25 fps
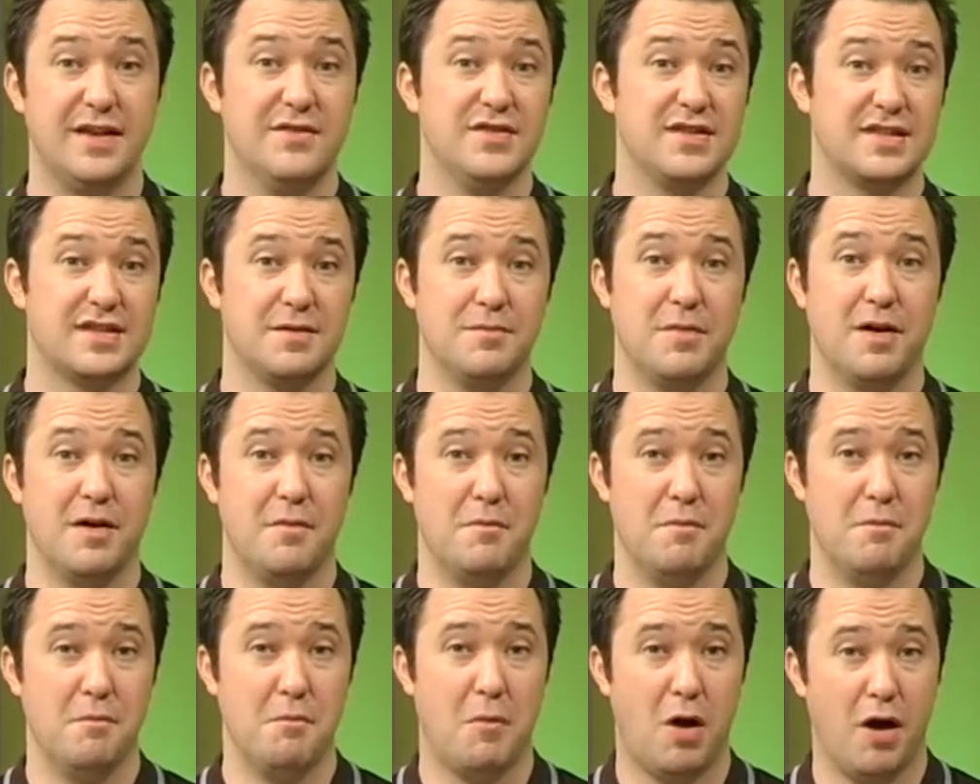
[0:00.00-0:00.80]
even some
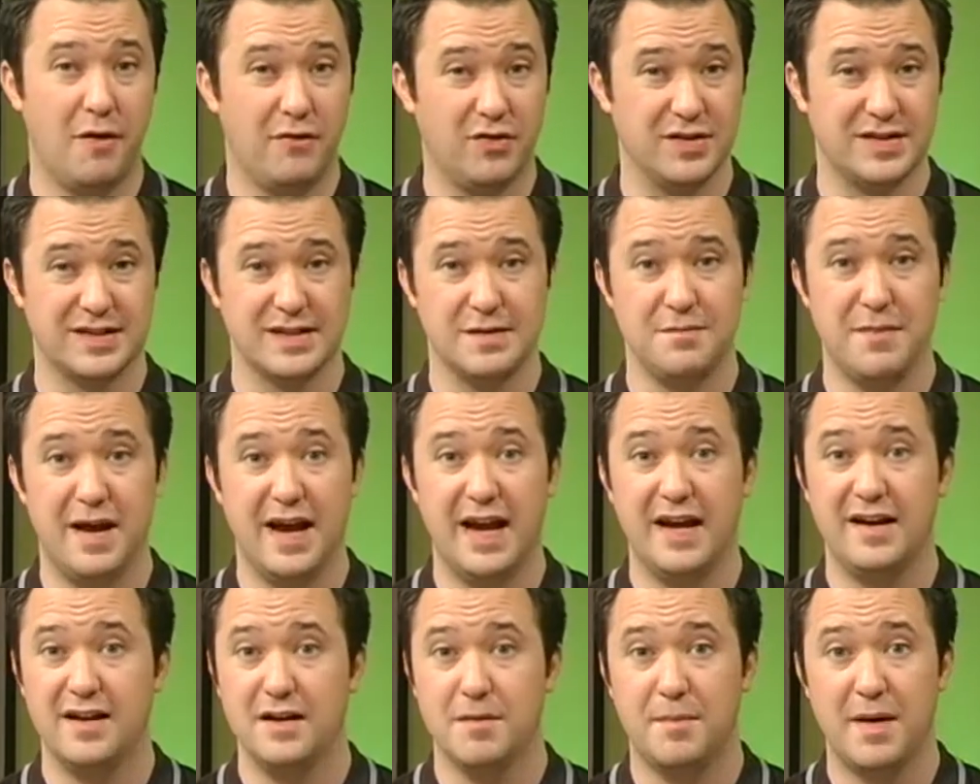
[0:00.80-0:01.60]
marvellously
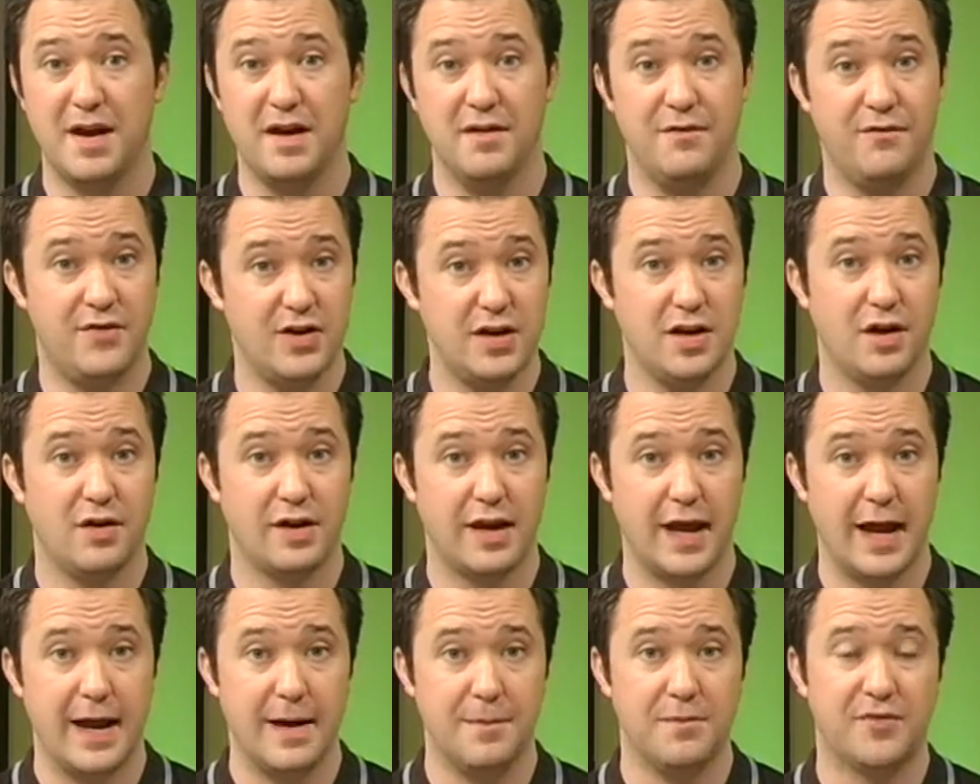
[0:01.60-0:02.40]
made independent video
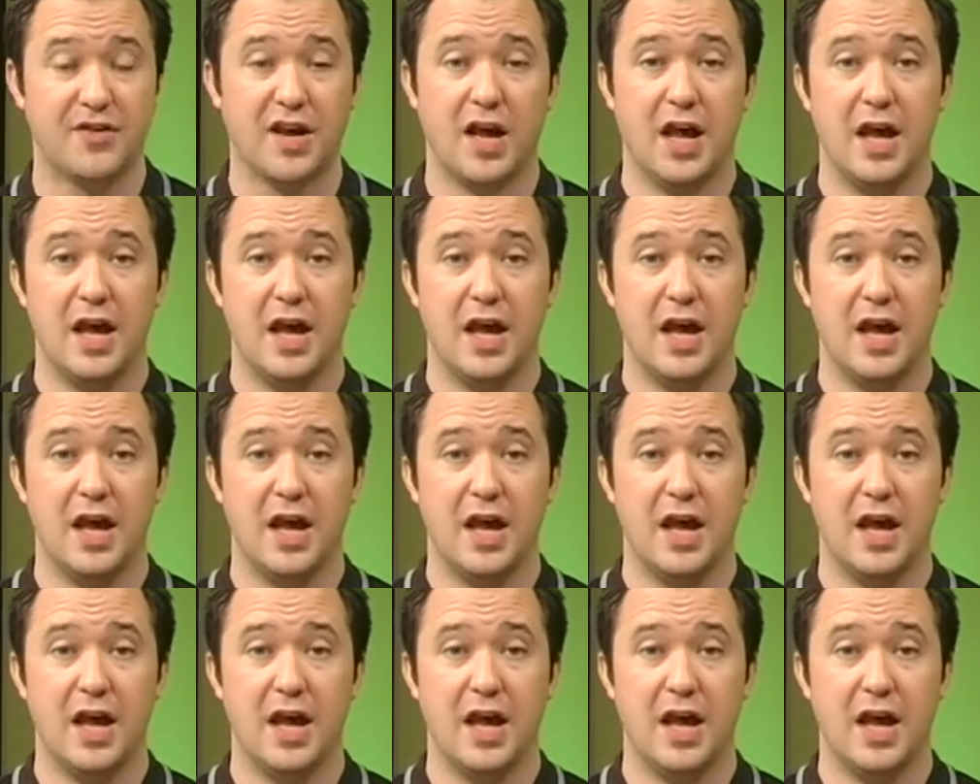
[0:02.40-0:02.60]
games.